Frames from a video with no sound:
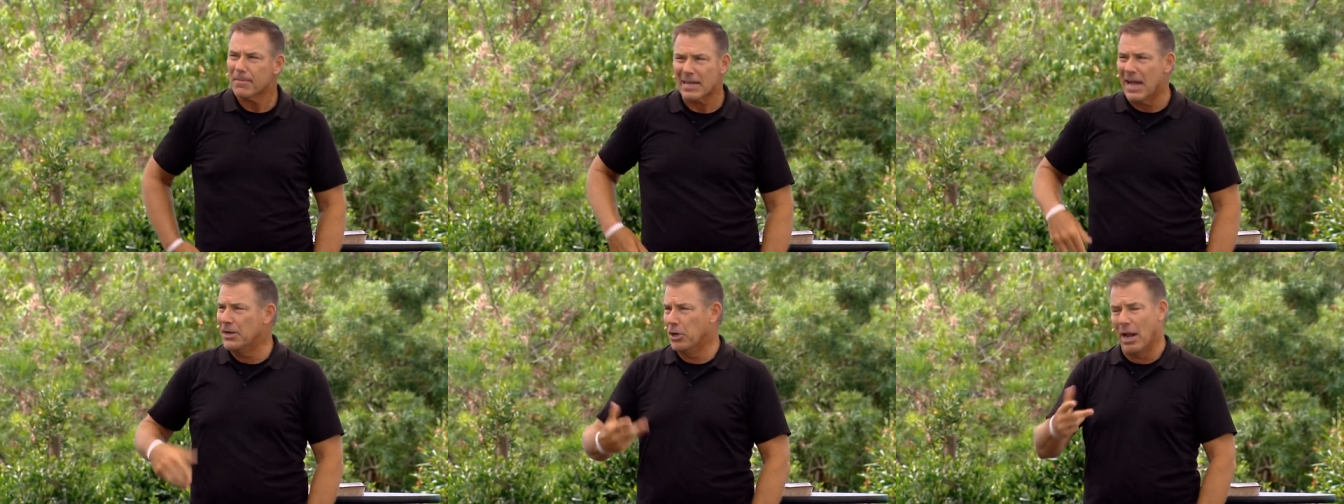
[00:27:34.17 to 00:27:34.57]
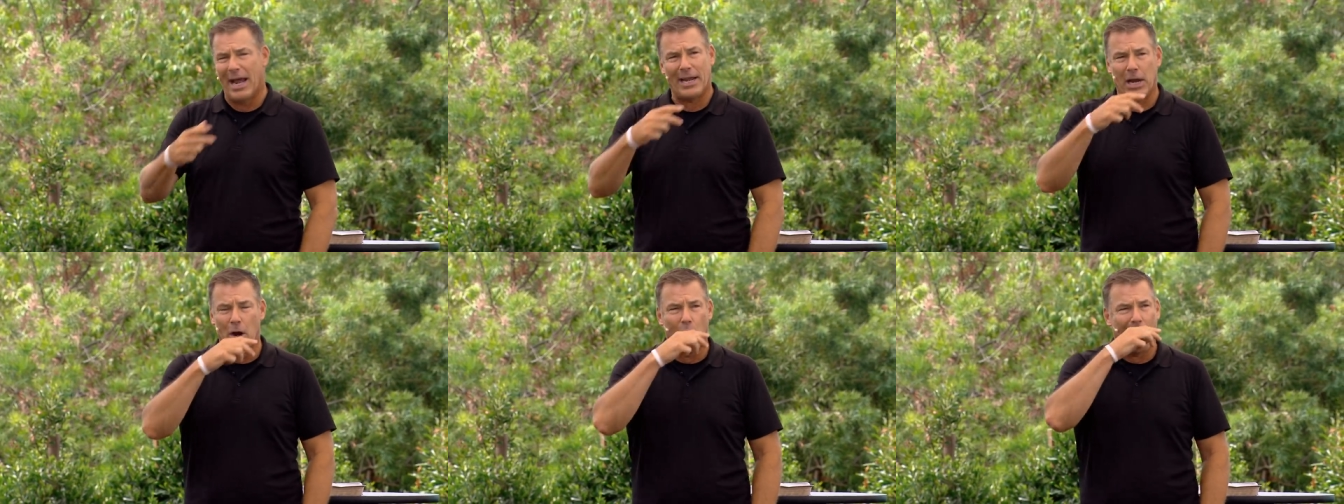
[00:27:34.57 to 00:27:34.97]
and you're like,
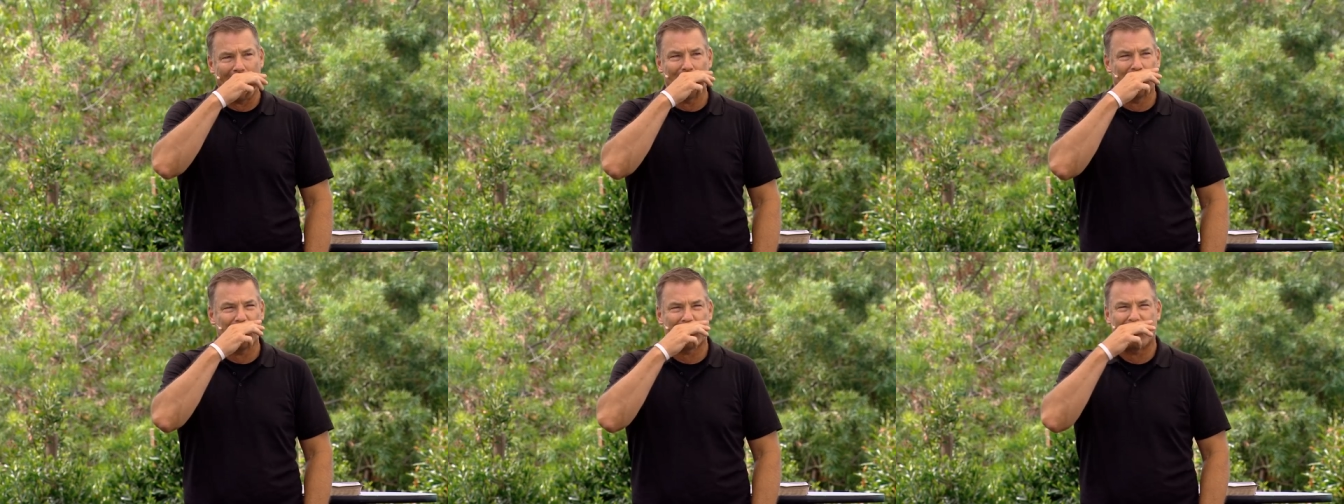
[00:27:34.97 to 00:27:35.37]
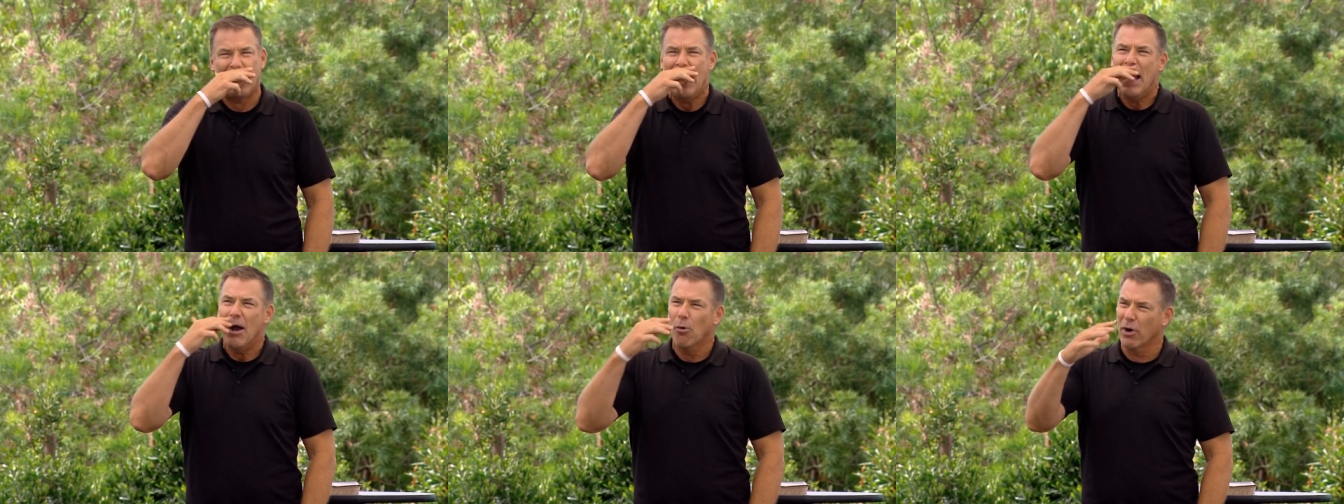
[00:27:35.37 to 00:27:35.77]
you know what? Just
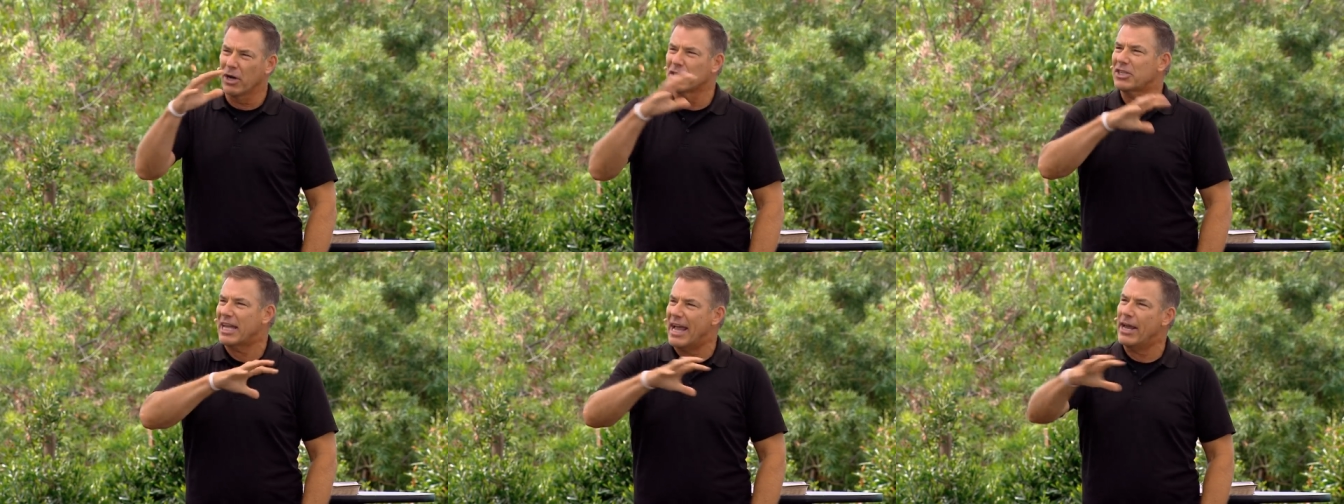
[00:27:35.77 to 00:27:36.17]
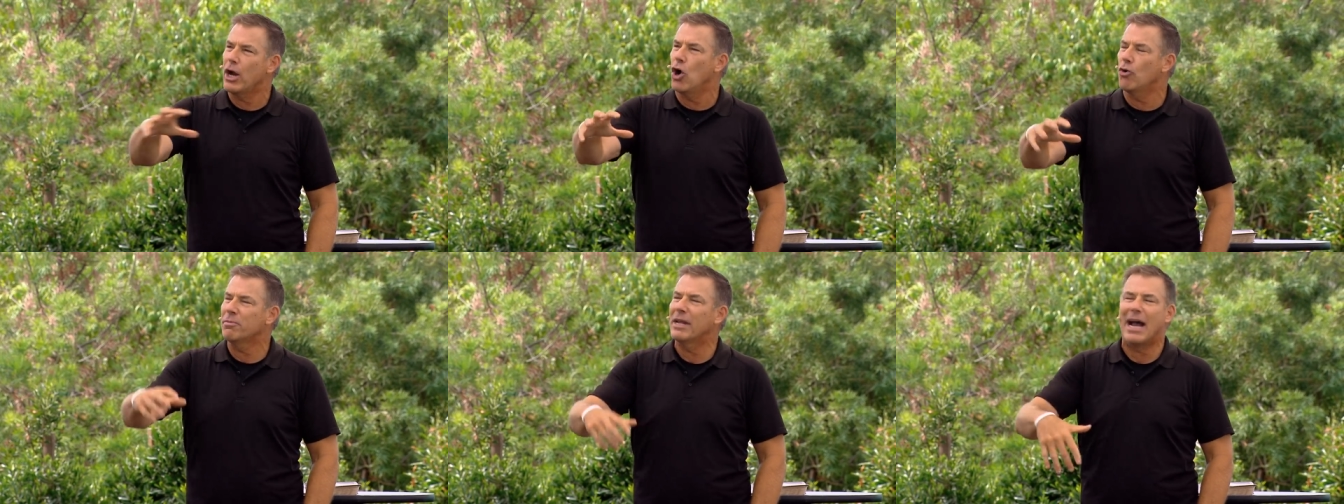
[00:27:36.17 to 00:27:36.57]
we're going to stay at
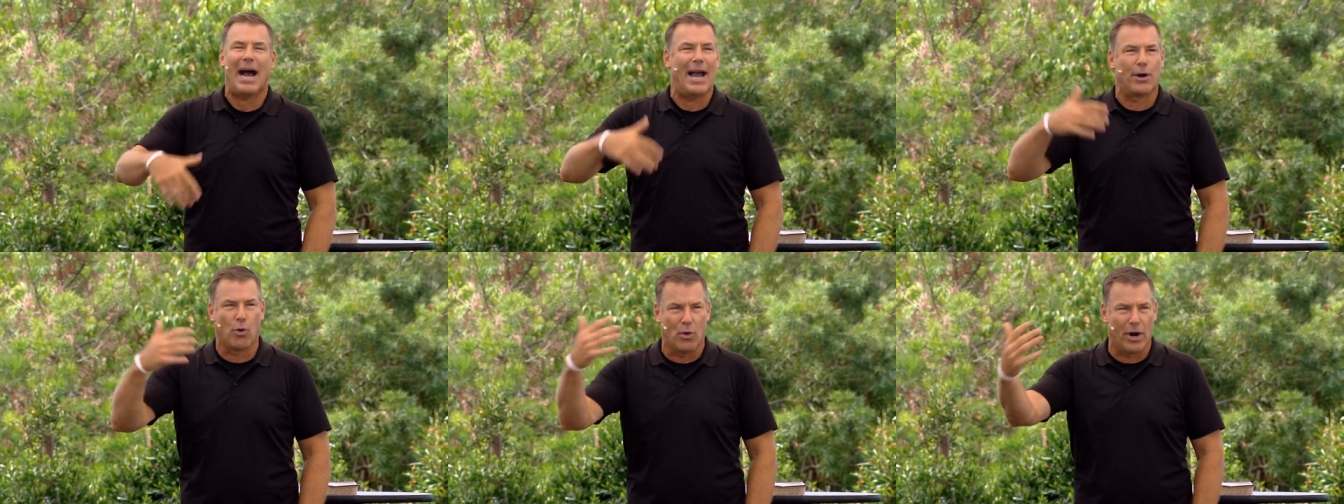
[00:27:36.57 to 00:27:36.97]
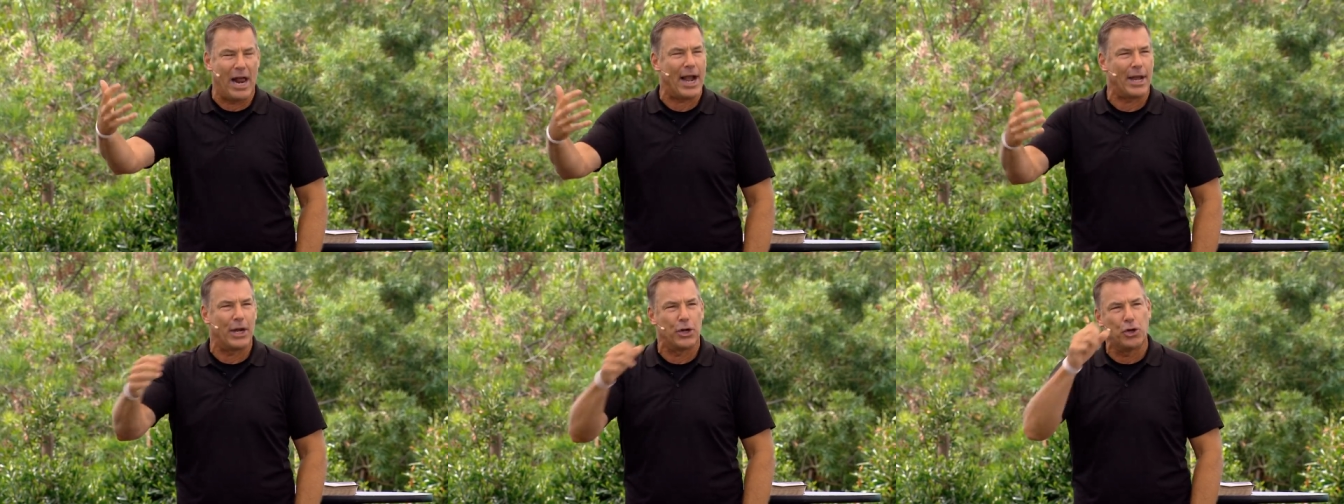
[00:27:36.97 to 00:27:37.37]
home tonight, or we're not
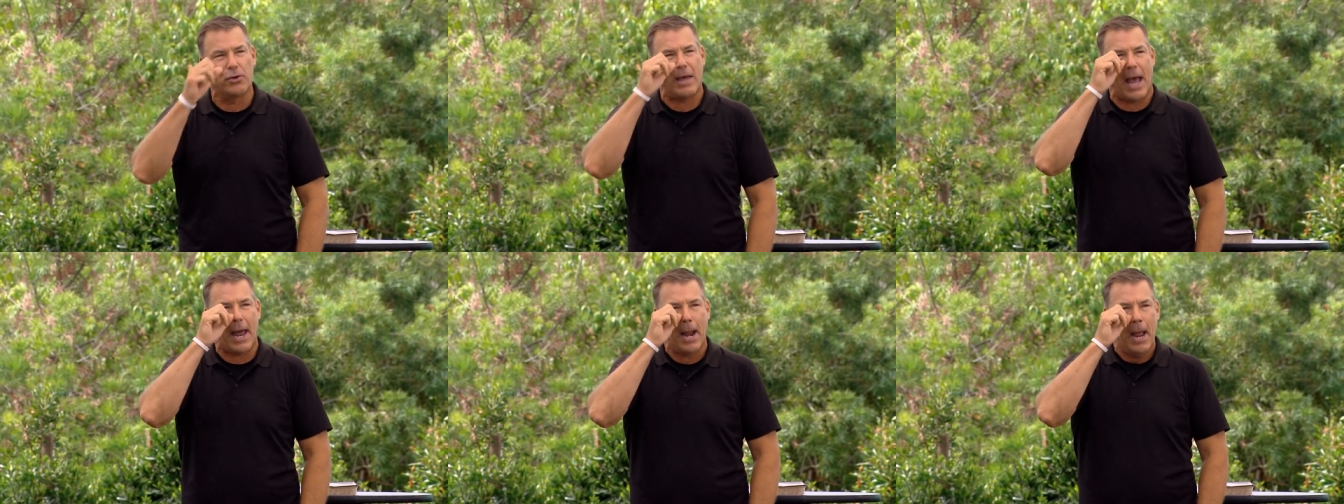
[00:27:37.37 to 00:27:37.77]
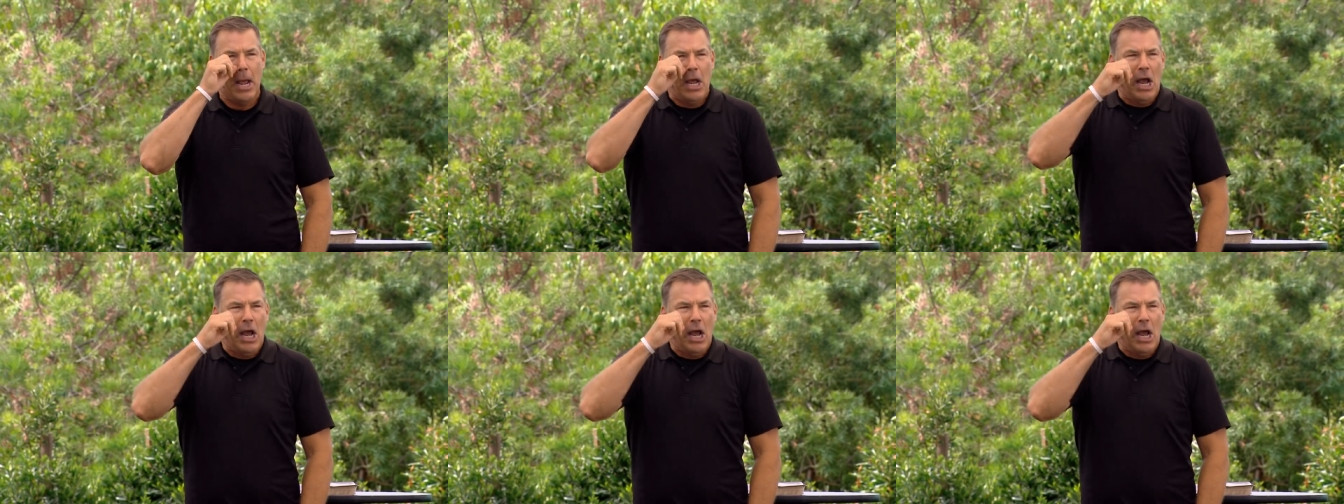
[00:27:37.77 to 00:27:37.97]
going to do that.